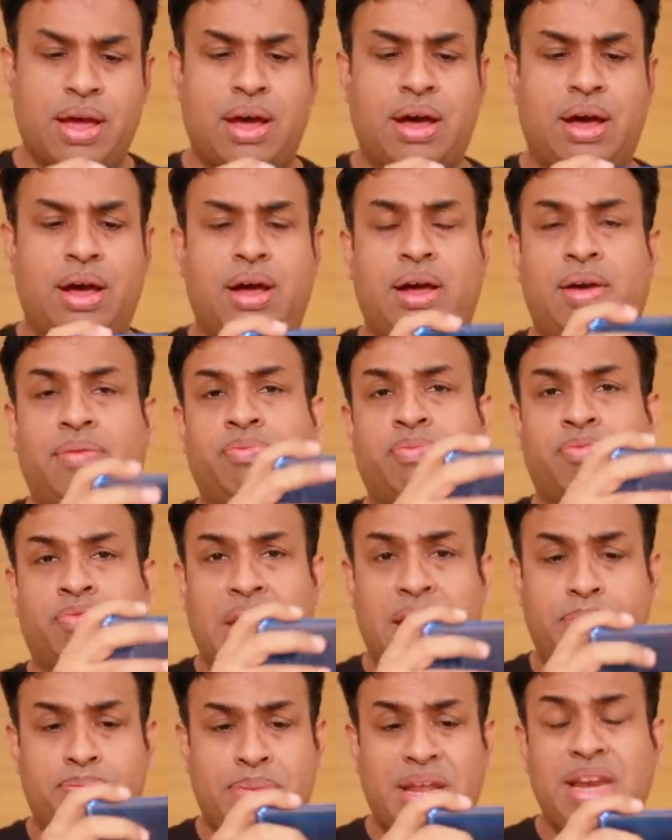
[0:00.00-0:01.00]
Uh,
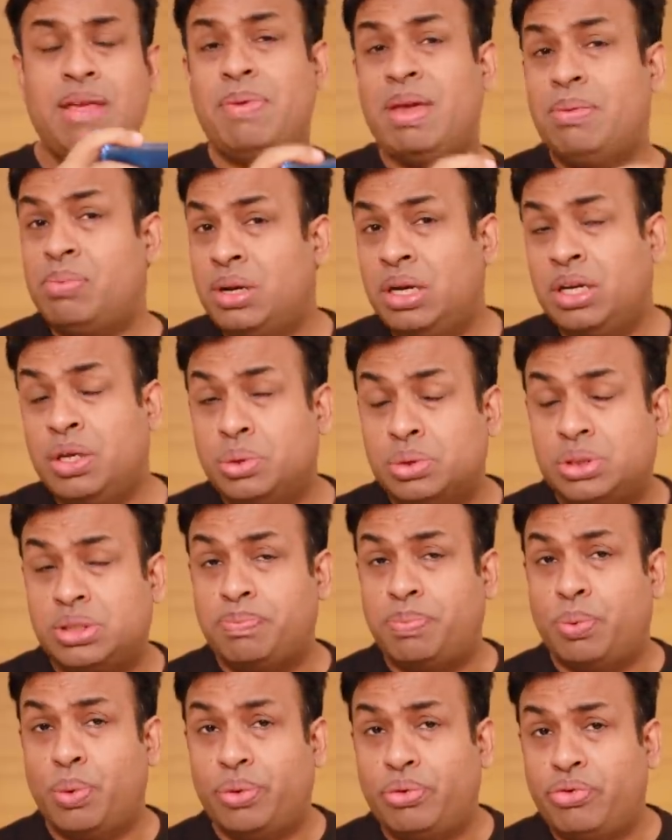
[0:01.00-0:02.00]
and many people use
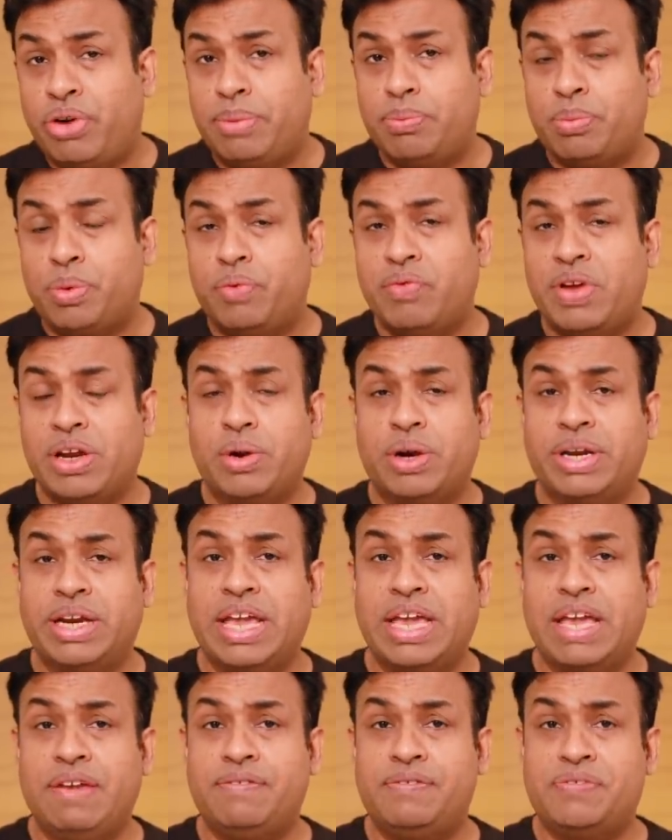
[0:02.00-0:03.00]
the portrait mode when you're
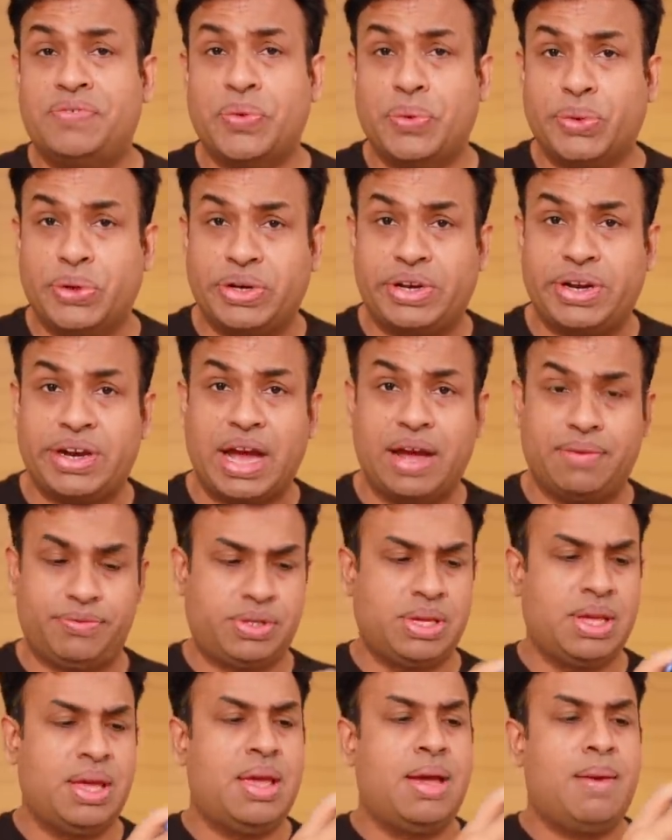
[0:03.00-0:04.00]
taking
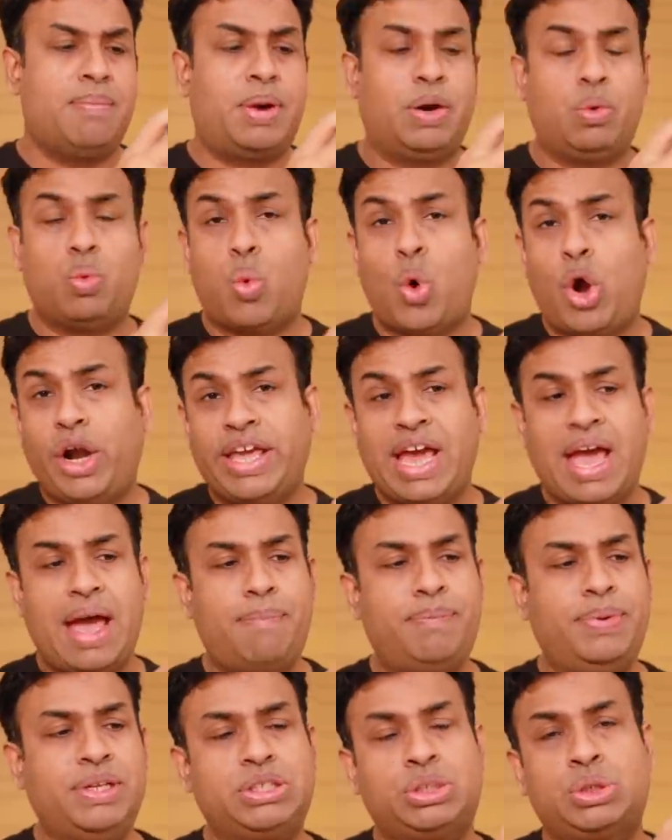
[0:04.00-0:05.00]
photographs, but what
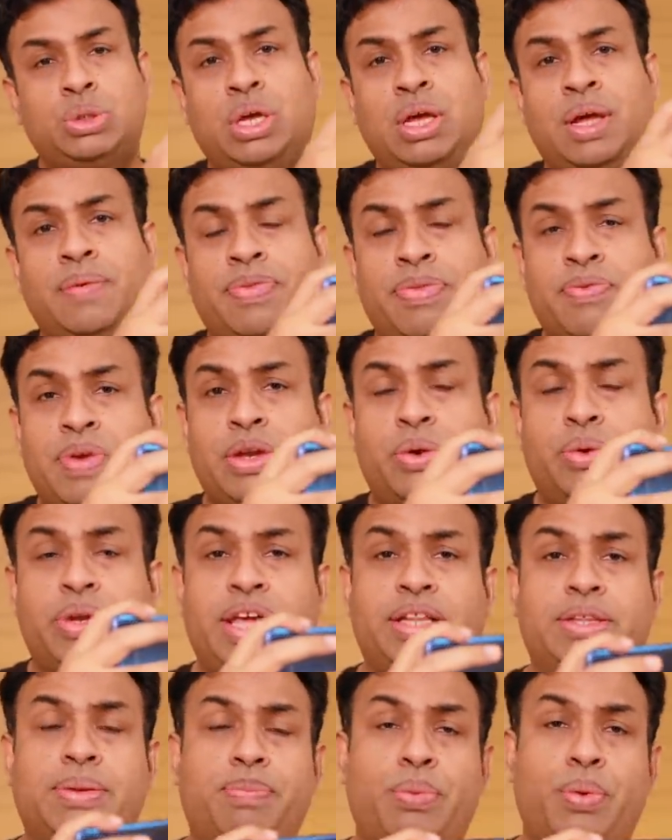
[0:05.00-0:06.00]
happens uh, when you
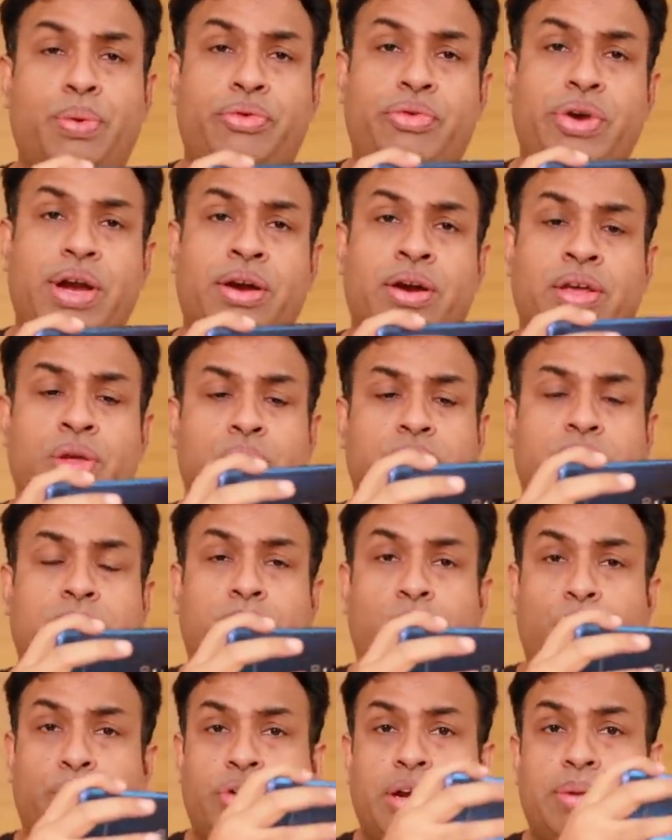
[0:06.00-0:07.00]
take the portrait, use the
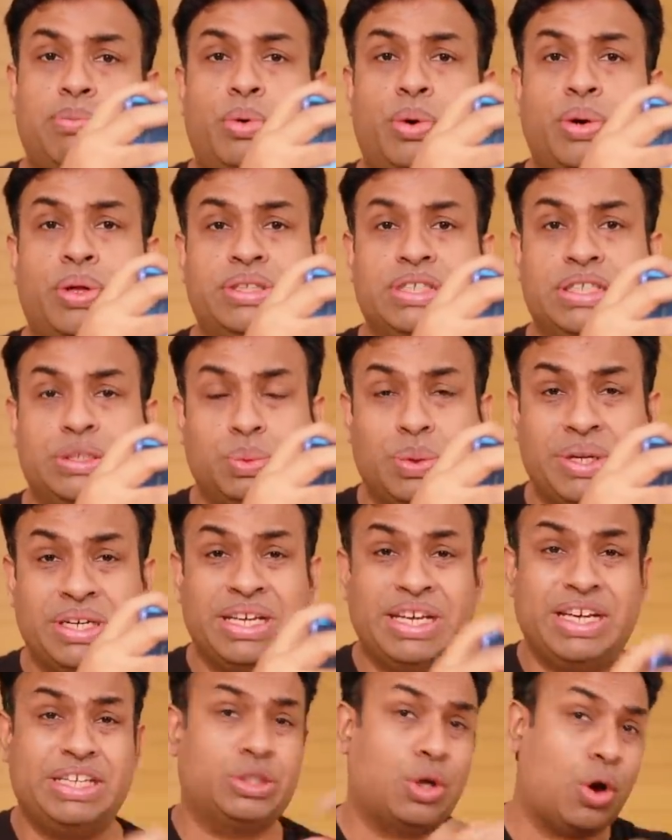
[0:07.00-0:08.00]
portrait mode on this
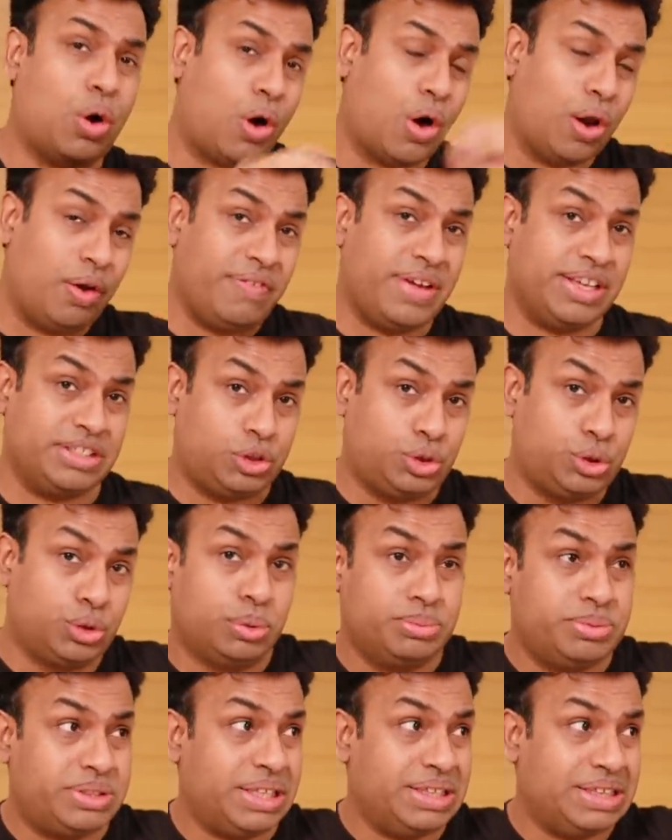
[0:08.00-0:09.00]
one, is always
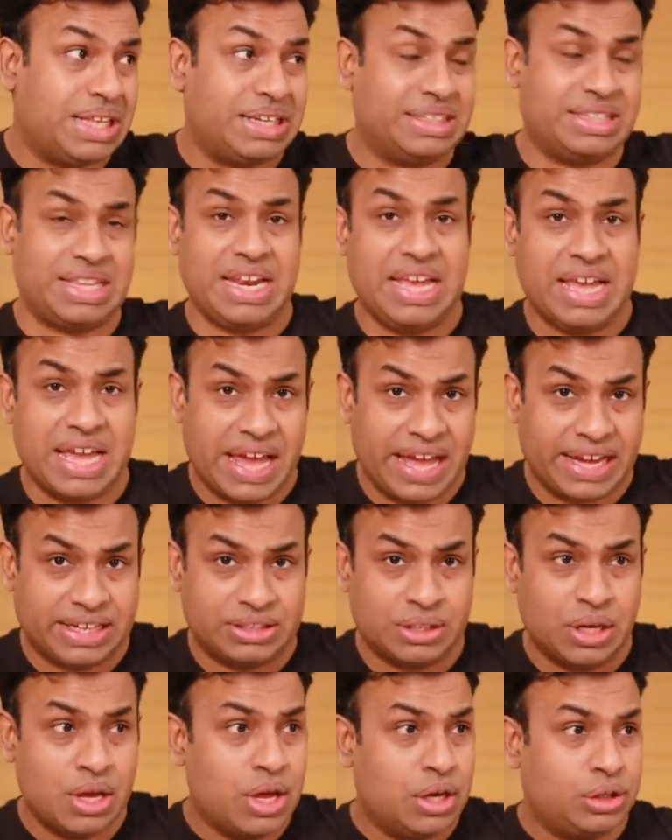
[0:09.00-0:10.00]
zooms in that three
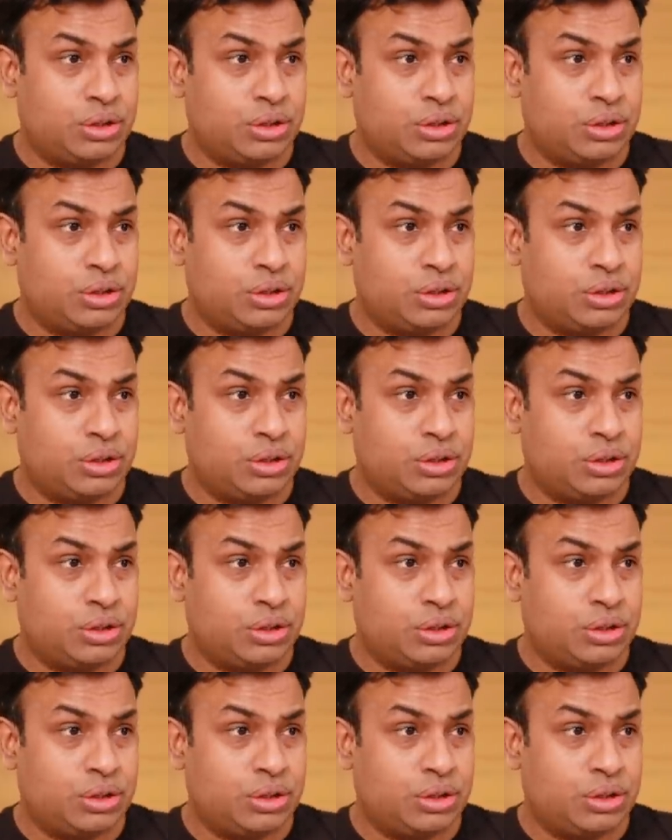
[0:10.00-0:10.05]
X.